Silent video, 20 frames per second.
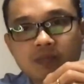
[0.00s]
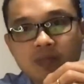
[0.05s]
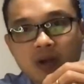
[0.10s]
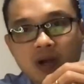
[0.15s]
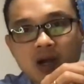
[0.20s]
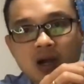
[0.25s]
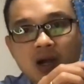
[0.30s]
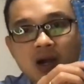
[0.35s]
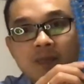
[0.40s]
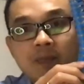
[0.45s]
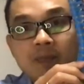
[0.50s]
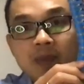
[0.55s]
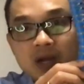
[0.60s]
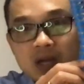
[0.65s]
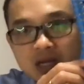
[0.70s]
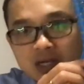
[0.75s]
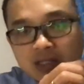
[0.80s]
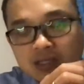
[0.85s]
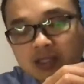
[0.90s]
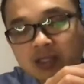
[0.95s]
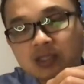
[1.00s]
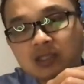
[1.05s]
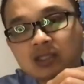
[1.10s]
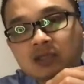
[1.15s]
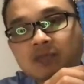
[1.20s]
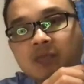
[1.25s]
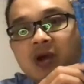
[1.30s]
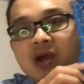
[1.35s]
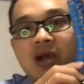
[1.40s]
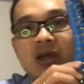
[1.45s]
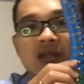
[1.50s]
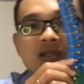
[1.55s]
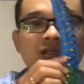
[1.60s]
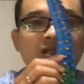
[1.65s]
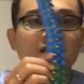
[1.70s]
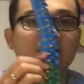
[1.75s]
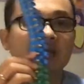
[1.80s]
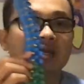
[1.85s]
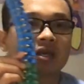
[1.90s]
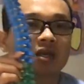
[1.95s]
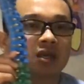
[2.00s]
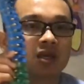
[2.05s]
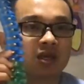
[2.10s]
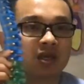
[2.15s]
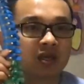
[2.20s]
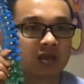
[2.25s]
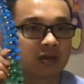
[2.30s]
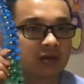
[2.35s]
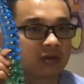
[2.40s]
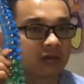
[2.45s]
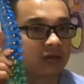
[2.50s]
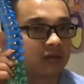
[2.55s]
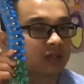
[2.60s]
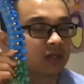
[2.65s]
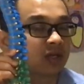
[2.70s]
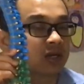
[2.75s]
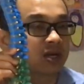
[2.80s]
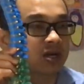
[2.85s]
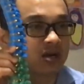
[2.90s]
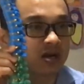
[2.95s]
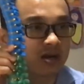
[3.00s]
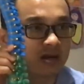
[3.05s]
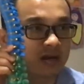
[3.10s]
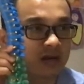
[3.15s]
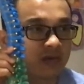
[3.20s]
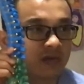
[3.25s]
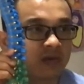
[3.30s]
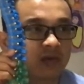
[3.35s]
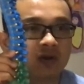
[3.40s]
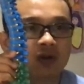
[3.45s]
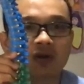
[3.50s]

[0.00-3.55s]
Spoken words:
a person's spine includes a curve